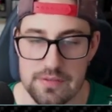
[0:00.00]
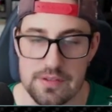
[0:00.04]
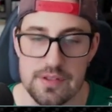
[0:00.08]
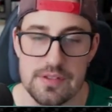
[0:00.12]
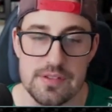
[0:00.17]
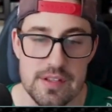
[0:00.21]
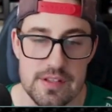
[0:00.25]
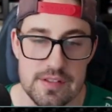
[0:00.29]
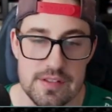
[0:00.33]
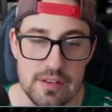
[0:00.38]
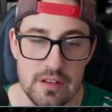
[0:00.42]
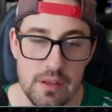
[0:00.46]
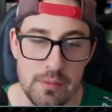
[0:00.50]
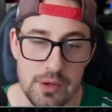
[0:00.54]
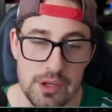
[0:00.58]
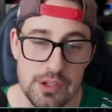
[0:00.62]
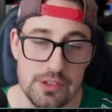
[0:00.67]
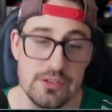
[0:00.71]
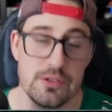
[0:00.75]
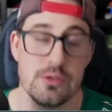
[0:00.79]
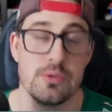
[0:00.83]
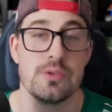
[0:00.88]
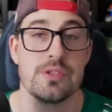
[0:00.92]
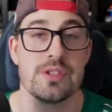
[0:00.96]
This is limited
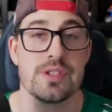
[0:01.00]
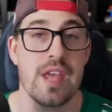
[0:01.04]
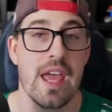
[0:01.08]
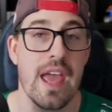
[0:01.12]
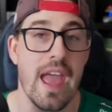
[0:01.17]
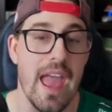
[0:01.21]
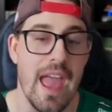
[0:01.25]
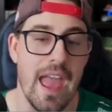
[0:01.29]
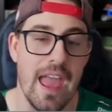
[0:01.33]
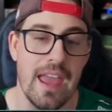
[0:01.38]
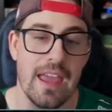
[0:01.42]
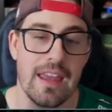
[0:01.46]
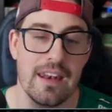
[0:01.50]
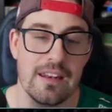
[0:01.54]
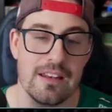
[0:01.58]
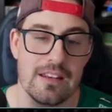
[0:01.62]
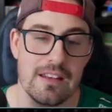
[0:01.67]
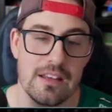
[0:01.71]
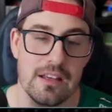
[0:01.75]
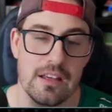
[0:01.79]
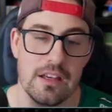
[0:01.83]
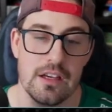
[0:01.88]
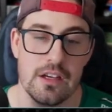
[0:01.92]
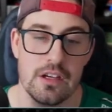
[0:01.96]
to
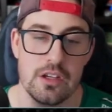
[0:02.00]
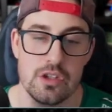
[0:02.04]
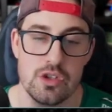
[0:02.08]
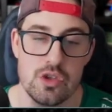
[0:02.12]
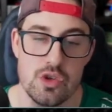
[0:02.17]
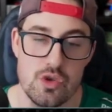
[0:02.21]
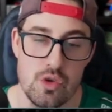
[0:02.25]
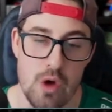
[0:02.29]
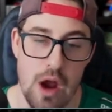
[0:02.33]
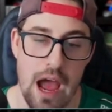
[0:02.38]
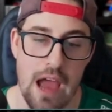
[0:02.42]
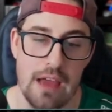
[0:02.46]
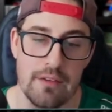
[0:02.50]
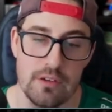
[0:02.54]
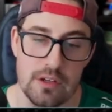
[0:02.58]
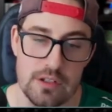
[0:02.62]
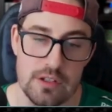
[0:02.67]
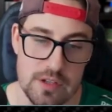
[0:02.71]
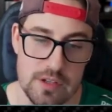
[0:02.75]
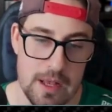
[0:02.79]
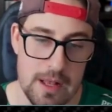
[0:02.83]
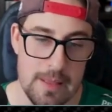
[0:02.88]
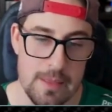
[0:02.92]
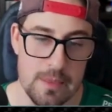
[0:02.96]
10 drivers.